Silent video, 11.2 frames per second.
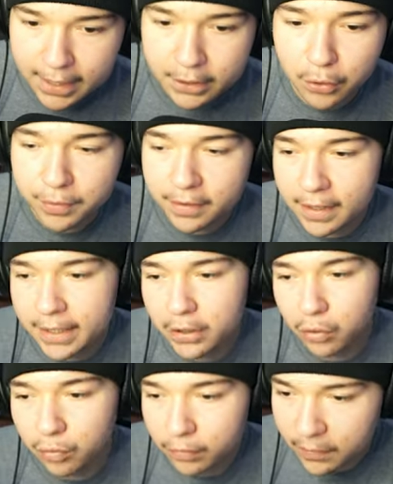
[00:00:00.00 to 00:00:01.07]
know this ain't
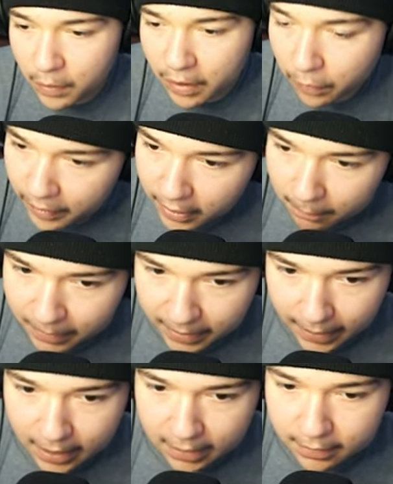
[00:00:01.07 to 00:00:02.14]
no square wheel, but
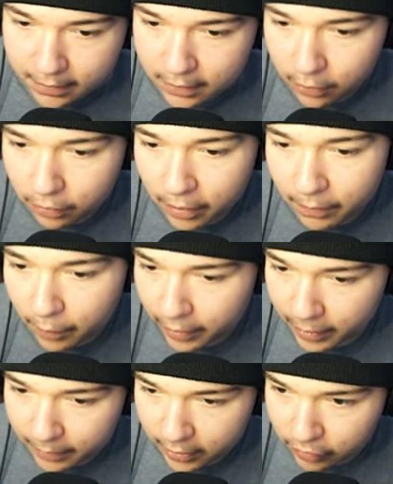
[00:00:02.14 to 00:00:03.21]
hey, this is the only way we're
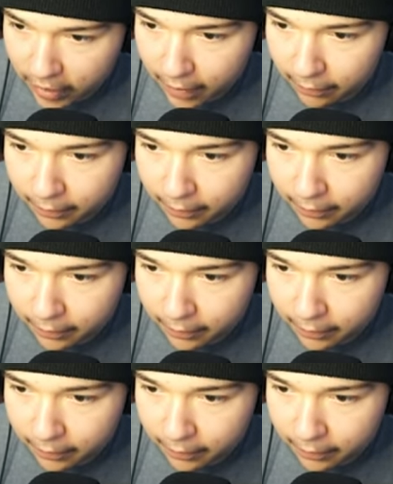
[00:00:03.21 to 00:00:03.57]
gonna be able to drive.